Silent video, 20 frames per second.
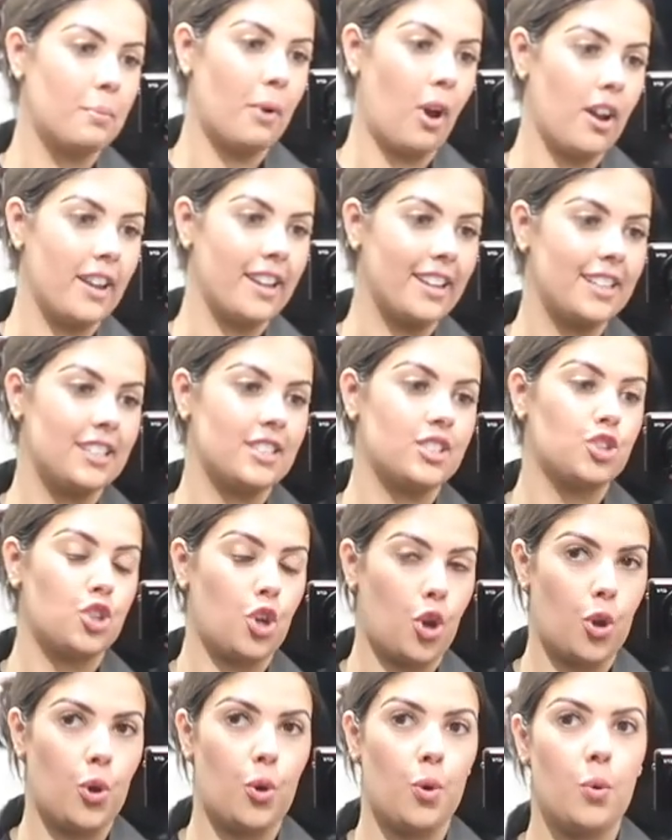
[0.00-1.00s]
but it is
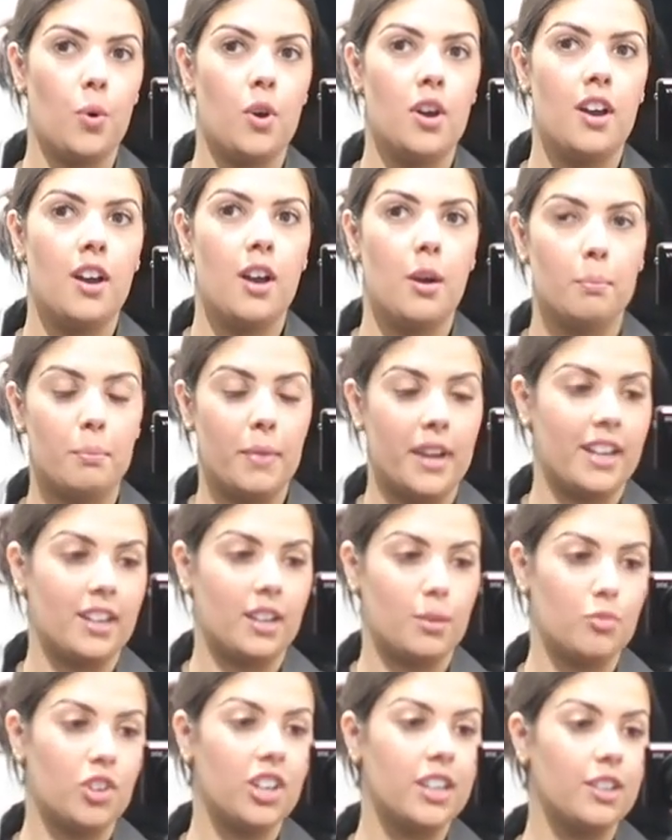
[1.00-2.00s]
too big and
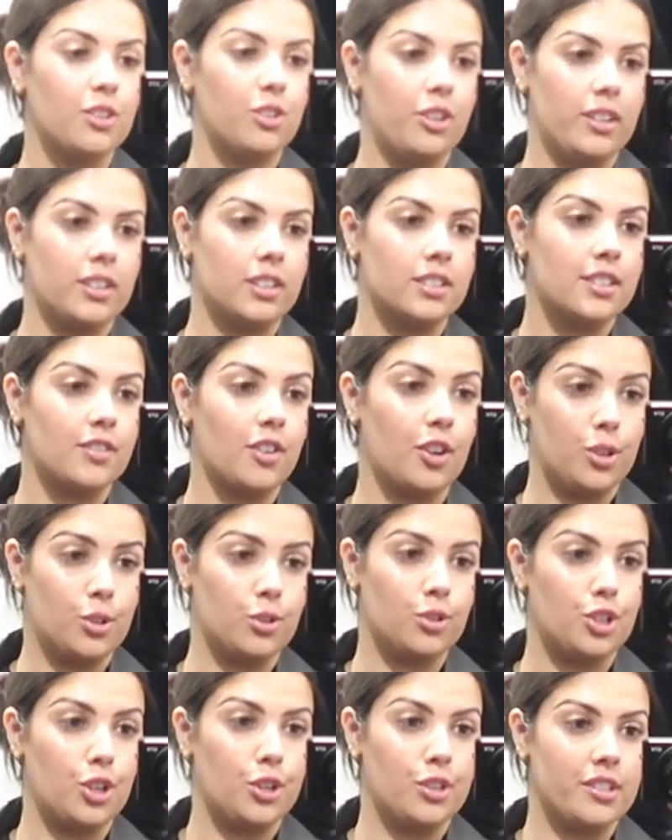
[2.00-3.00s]
I'm really annoyed because they've only
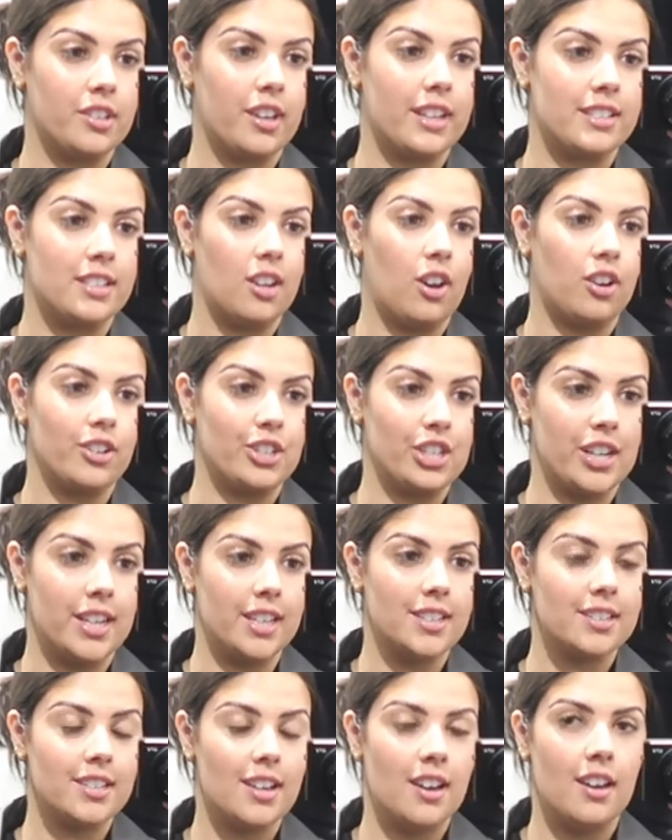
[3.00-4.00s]
got two size
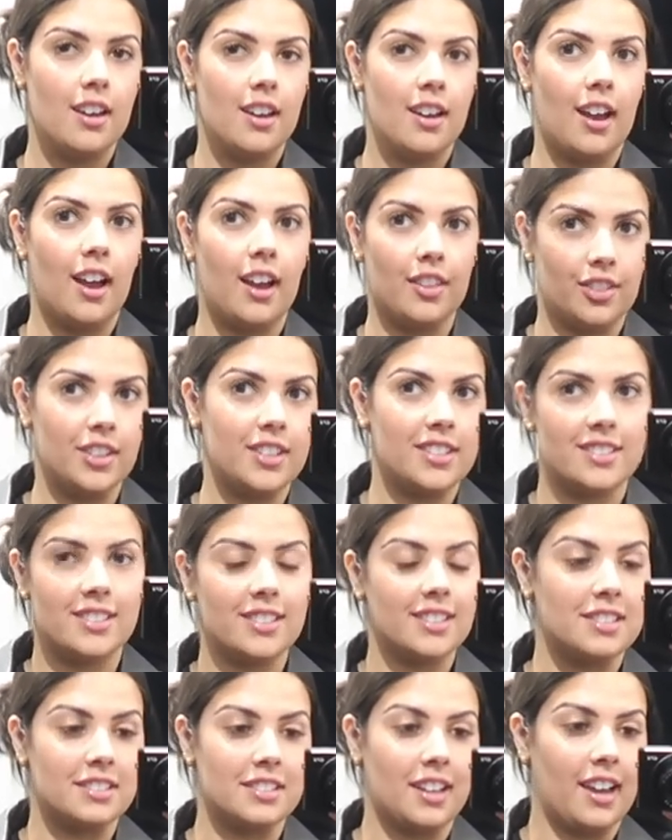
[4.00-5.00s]
larges and this
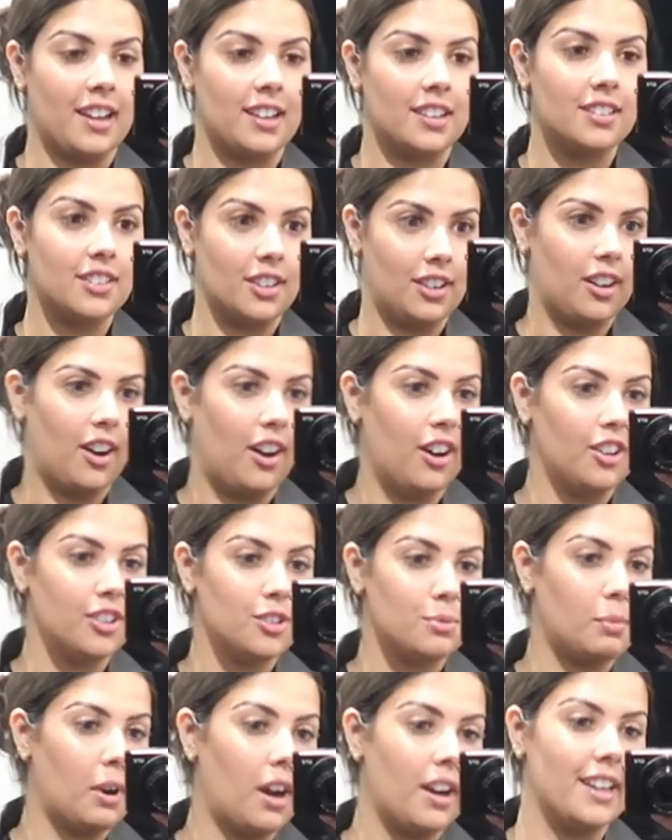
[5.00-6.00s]
is like the
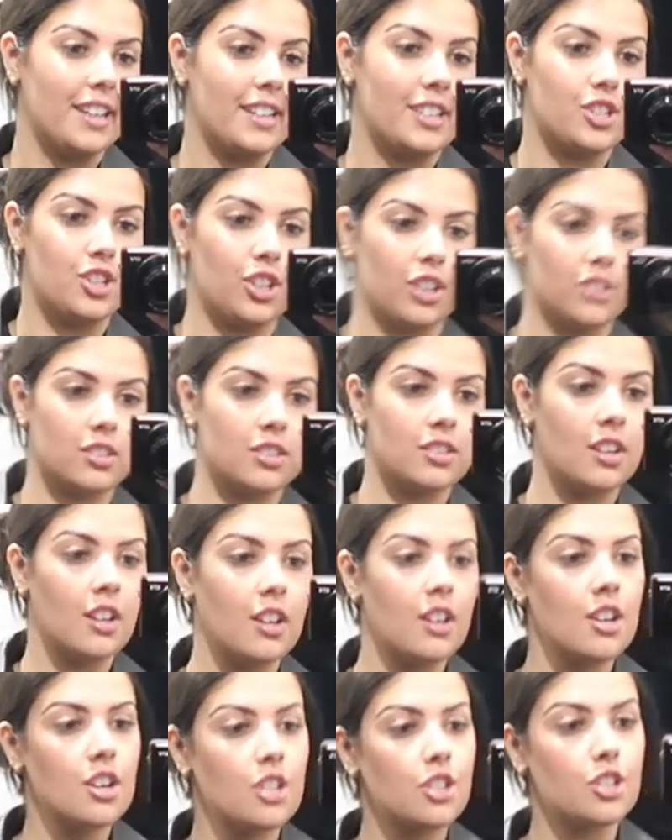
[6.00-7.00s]
large, but it's just
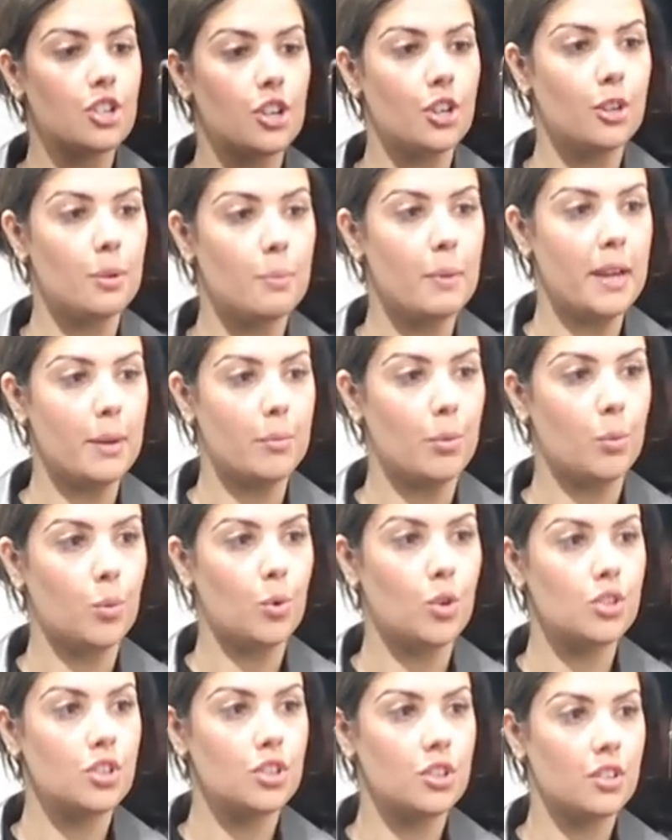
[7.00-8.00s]
too big. But
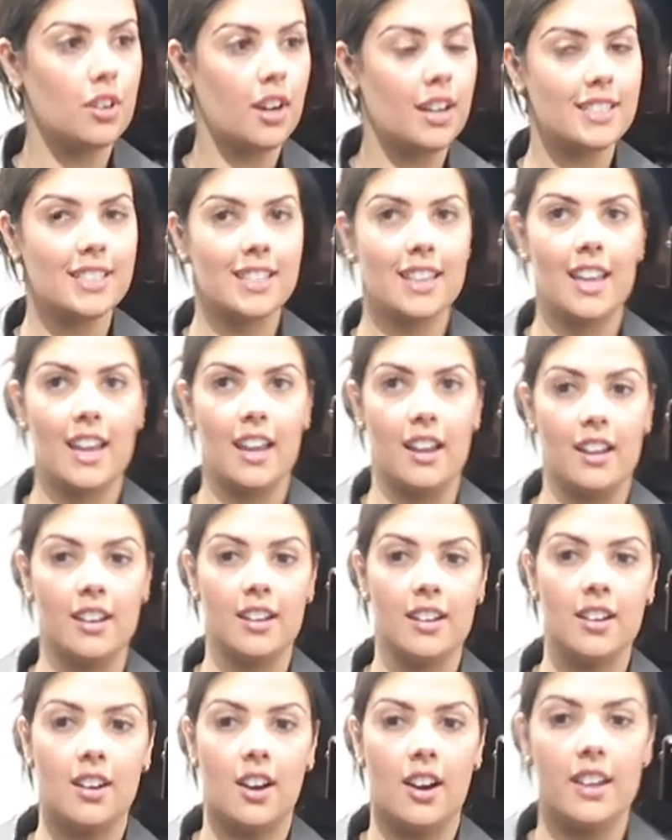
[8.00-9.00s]
what do you guys
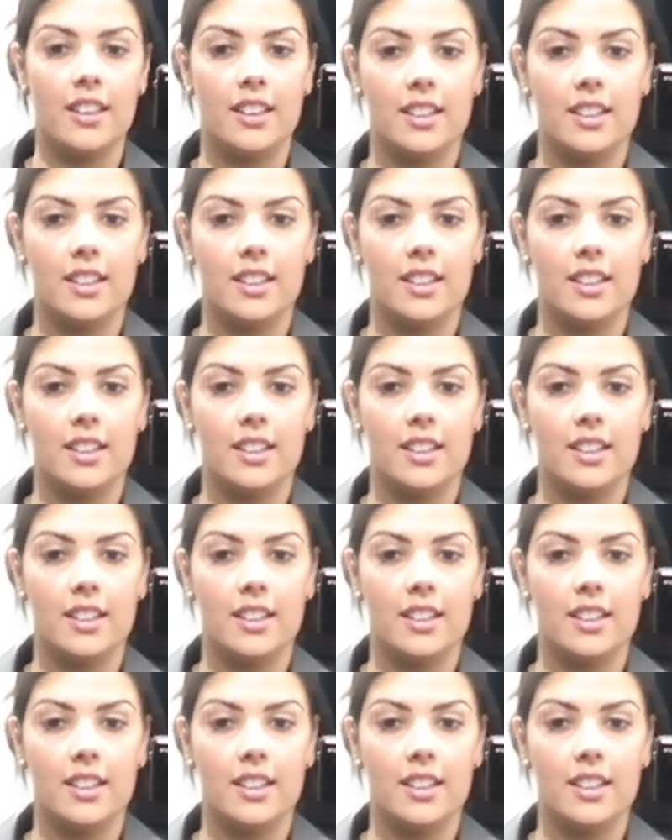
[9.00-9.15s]
think? I